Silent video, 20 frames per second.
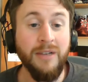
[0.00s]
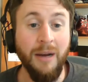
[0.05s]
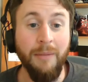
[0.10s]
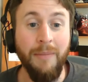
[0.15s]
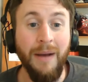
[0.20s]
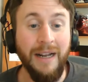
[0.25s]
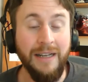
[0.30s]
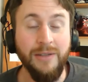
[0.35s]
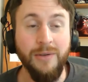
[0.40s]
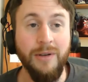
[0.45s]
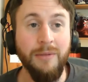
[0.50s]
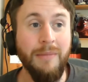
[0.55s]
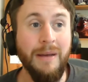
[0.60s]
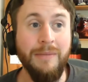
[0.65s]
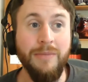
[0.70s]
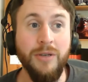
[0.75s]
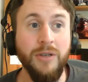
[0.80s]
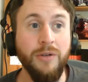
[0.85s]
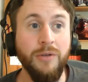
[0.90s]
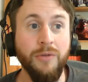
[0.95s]
come back to it.
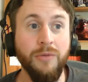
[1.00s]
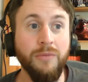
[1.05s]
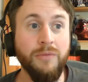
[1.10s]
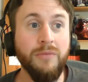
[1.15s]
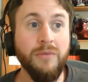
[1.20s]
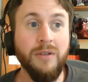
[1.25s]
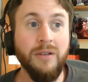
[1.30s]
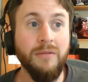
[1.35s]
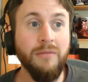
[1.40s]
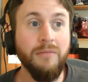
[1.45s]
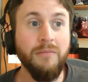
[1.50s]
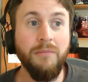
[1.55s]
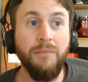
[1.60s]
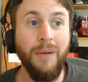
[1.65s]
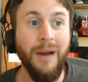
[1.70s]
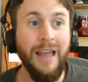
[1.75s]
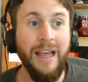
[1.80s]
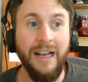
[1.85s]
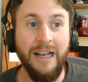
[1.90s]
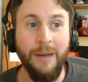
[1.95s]
Maybe you
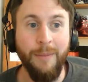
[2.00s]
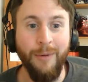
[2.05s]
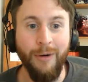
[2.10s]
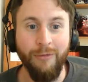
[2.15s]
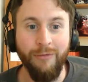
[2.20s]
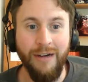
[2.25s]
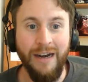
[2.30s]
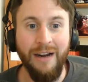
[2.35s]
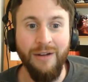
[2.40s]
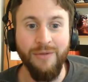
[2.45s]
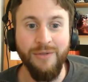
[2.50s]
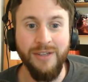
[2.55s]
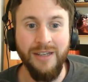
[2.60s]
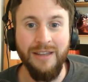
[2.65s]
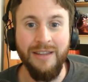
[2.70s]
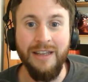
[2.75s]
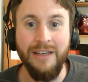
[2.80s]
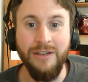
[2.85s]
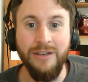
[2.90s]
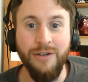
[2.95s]
play a couple of rounds
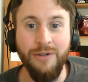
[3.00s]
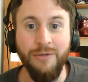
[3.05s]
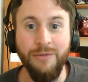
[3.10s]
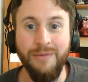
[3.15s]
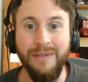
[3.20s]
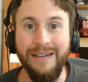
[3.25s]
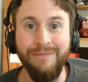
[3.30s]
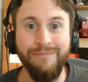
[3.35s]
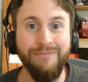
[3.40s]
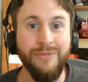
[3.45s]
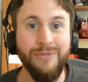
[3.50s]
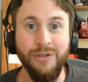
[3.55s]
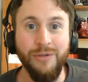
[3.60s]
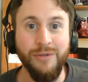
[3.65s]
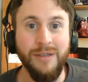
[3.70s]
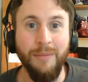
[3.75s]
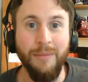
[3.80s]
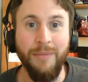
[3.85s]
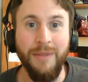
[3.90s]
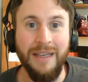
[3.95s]
and then you do
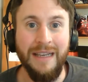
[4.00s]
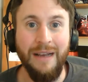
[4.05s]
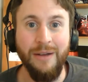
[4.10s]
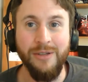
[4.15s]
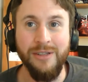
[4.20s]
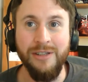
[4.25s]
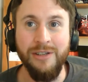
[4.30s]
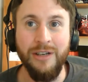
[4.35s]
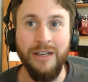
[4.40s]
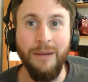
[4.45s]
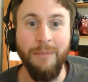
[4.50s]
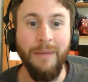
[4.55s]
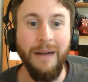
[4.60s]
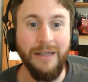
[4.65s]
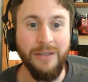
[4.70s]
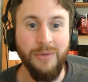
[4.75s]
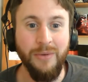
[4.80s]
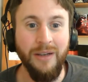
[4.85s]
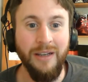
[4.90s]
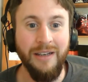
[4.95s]
something else and you come
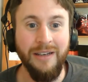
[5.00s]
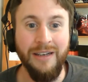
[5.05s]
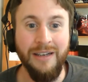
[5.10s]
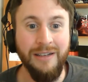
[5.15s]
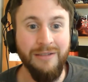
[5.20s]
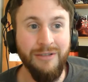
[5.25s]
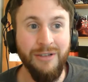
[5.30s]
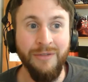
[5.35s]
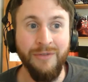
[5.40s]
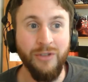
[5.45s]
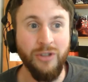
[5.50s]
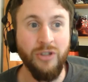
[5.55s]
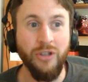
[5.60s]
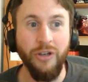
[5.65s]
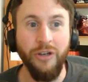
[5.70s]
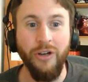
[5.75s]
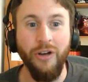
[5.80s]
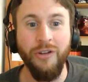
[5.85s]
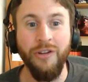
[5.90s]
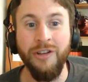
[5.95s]
back to it, and you've just got
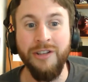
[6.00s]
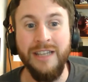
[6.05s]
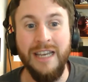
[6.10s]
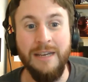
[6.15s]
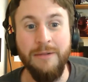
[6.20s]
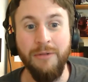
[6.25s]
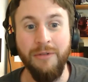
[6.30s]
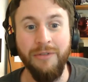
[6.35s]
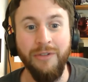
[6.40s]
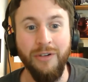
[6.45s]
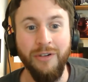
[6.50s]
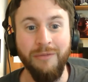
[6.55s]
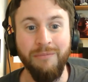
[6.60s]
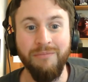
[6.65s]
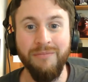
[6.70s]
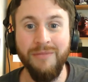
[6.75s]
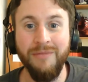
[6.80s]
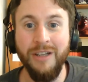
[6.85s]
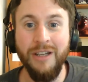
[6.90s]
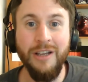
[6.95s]
it on the table for
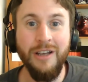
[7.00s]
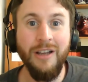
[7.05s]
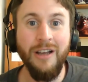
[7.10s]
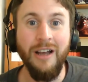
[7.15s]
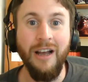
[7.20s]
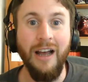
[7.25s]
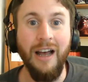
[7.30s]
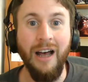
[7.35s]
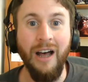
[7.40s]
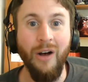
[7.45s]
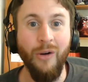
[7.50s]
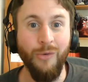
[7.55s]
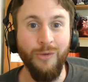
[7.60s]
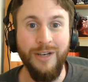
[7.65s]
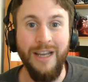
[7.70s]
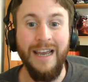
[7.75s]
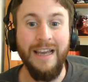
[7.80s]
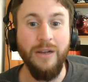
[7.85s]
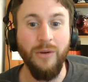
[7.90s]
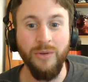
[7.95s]
a whole
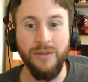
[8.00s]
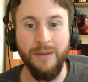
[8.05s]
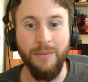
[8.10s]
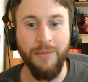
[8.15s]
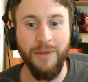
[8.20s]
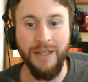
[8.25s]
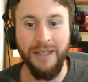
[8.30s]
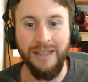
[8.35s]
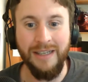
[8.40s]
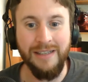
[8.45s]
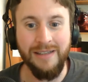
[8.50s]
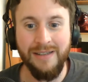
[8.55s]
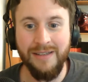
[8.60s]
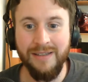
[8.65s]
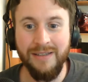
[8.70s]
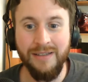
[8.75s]
day or something. It